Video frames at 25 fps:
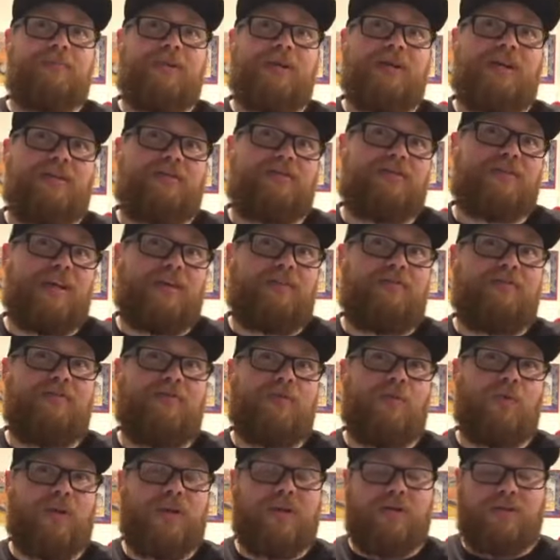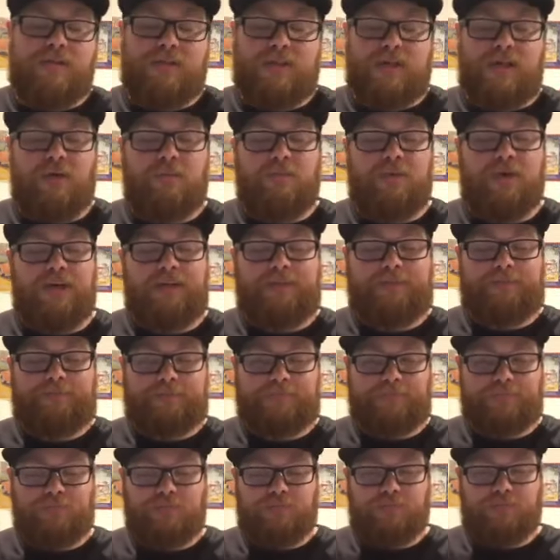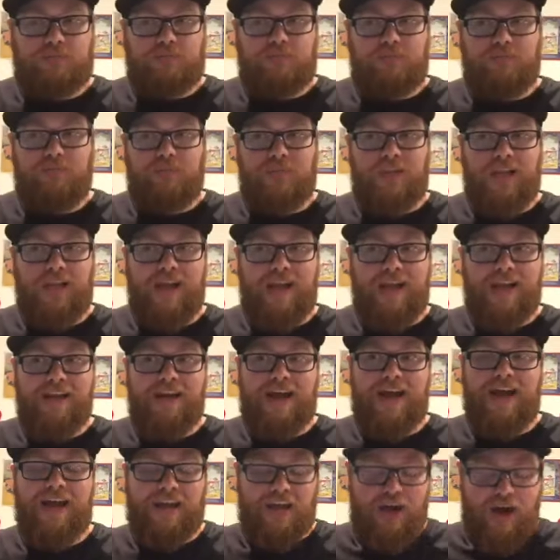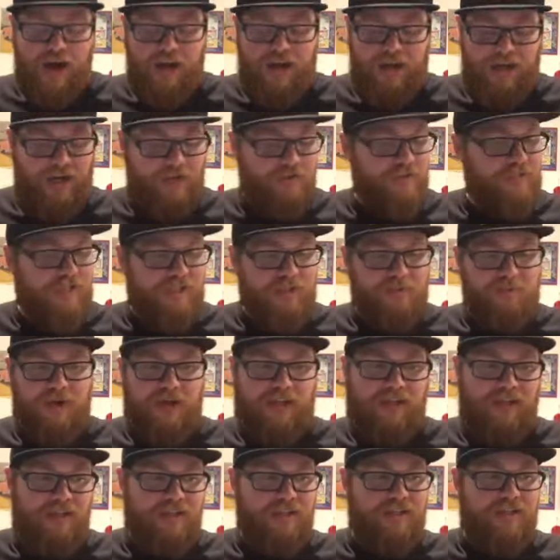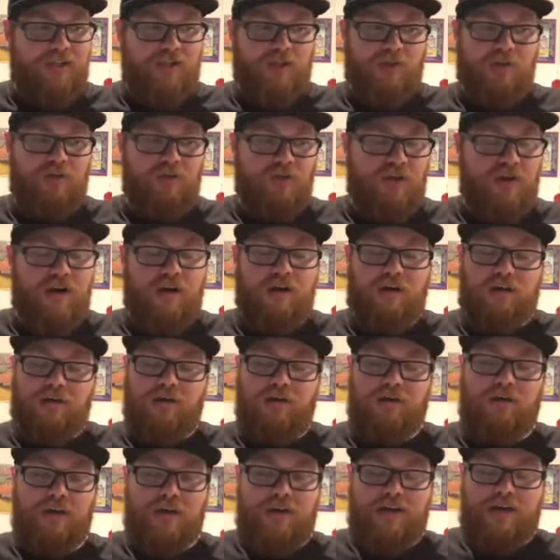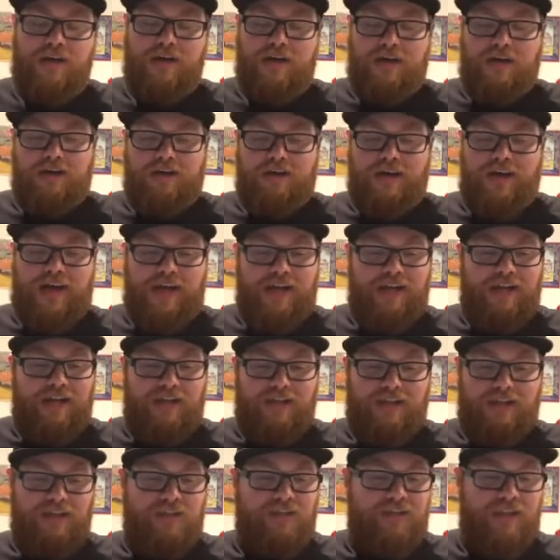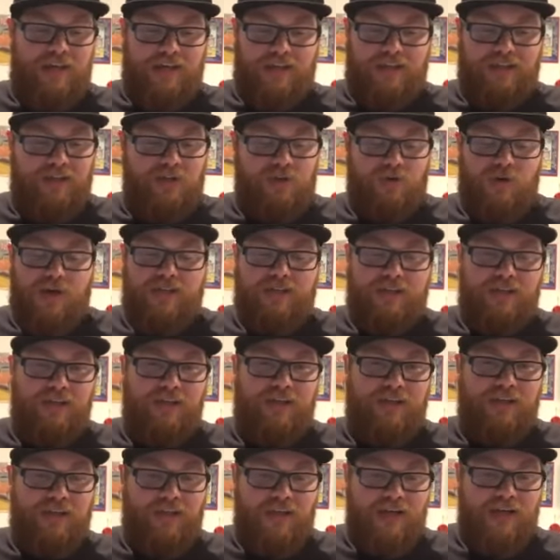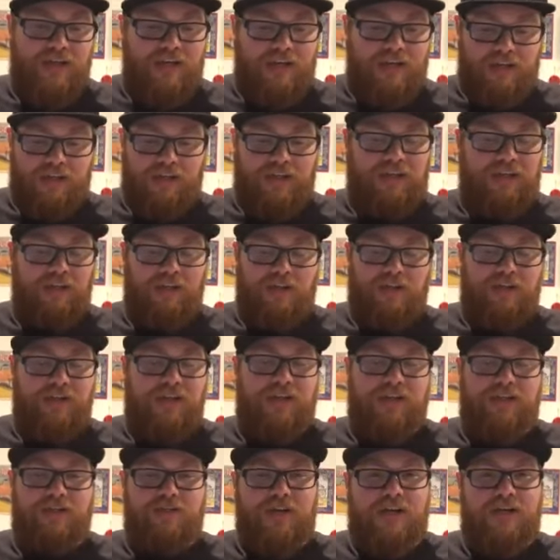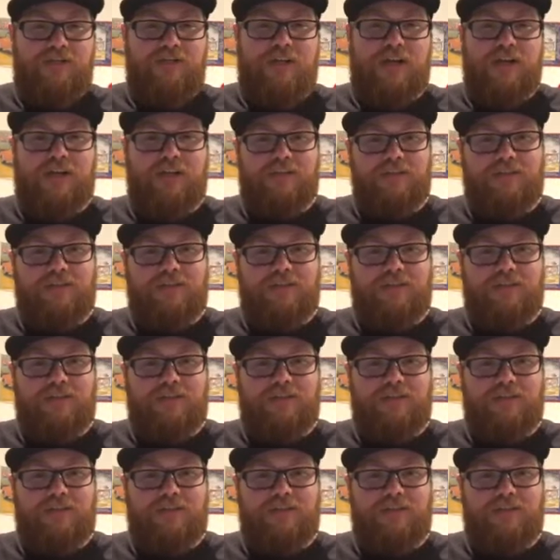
It's like 4 years ago, and I got it and I was expecting this huge conical and this crazy looking thing, and it looked like a trash can.